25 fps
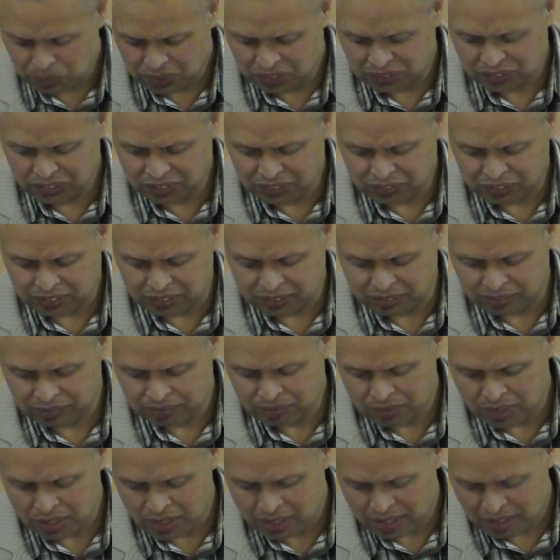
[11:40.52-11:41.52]
was different?
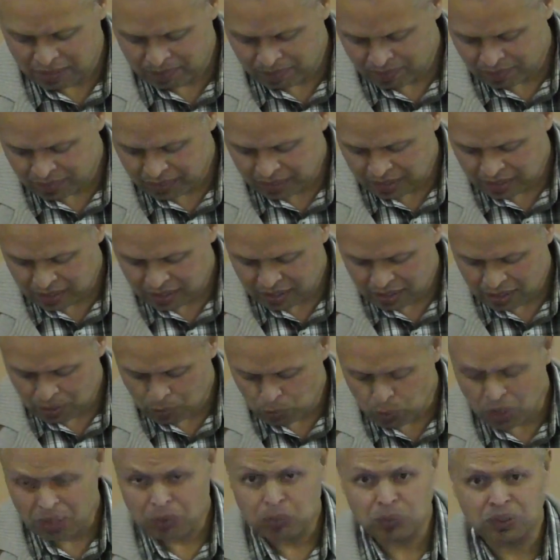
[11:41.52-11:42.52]

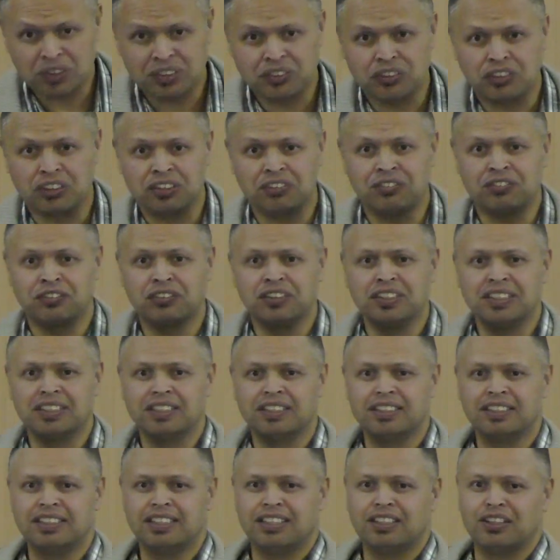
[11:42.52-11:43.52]
What was different
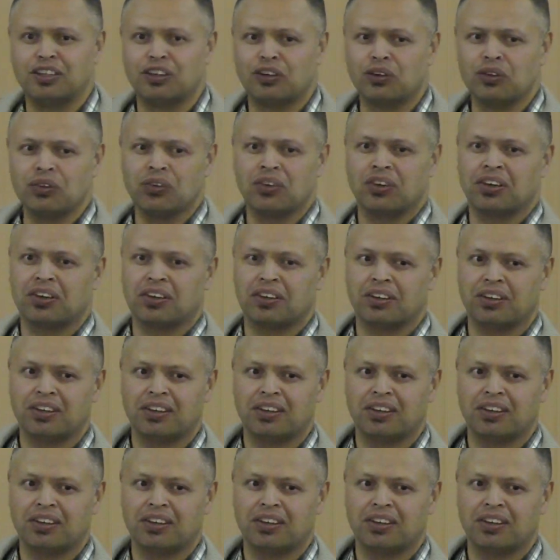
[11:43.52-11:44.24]
in Luke?